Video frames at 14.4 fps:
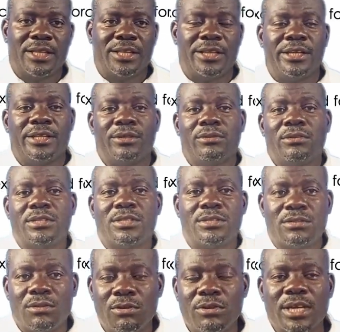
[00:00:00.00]
then
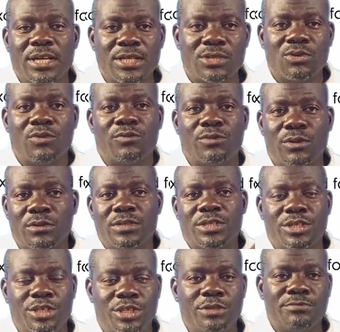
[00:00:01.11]
those owners of those
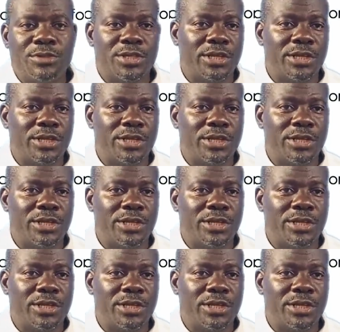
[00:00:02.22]
ships,